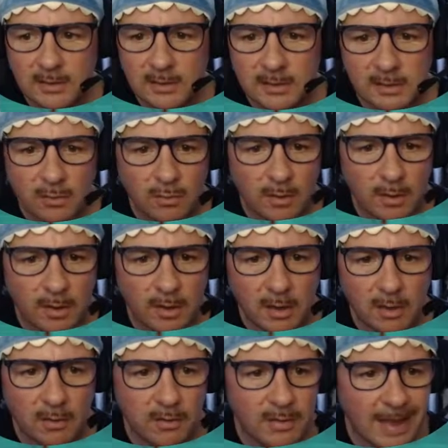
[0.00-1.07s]
still going
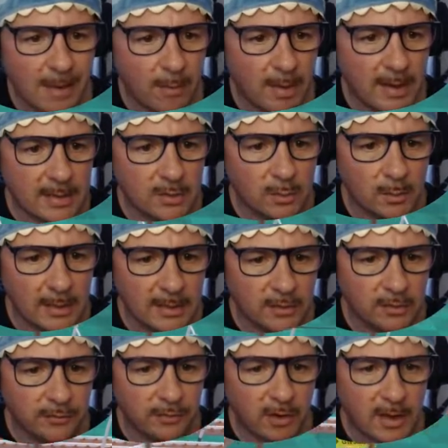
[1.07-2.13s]
along that way to
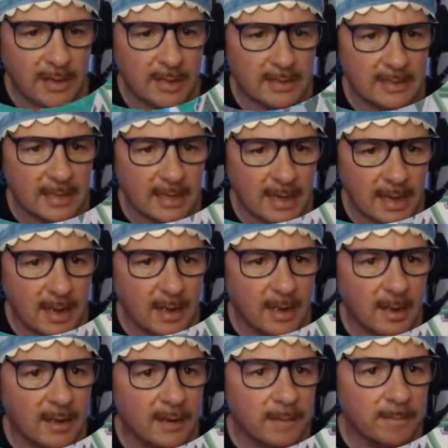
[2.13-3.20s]
electrify. Yes, they
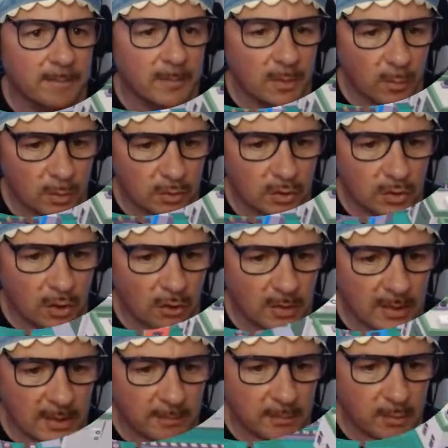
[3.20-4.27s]
are. We just don't
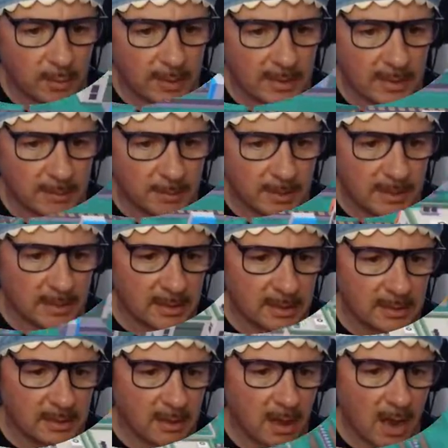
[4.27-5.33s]
need them doing this, but
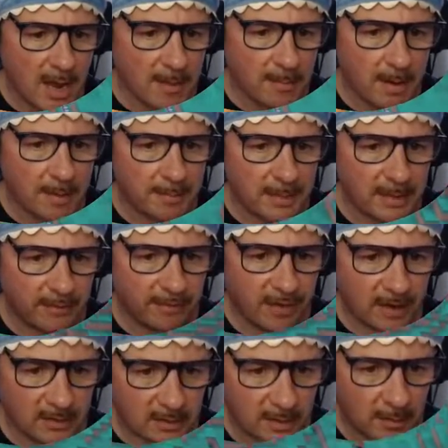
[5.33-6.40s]
this line might be
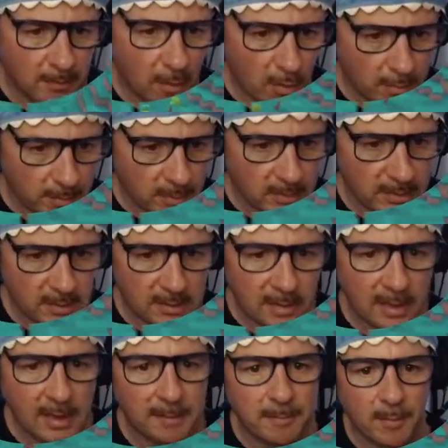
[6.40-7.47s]
defunct at the moment.
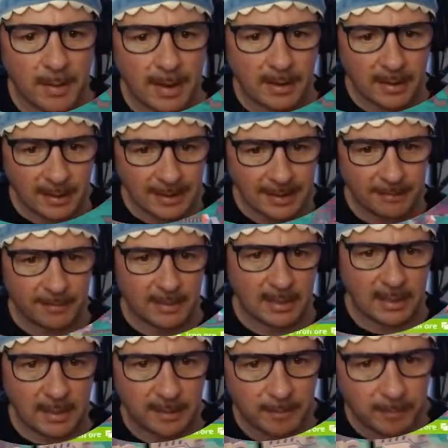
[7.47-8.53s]
But we are going to leave it
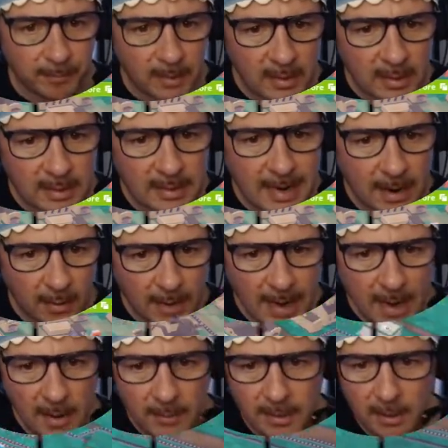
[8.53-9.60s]
there. Now,
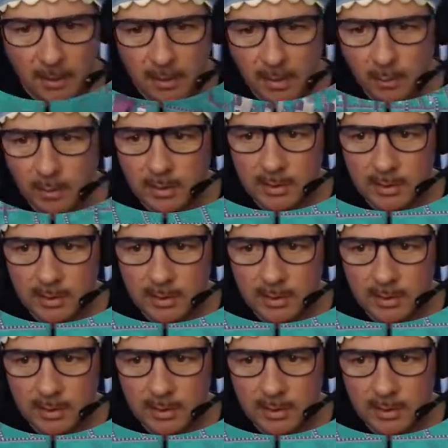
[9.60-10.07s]
how are we going with the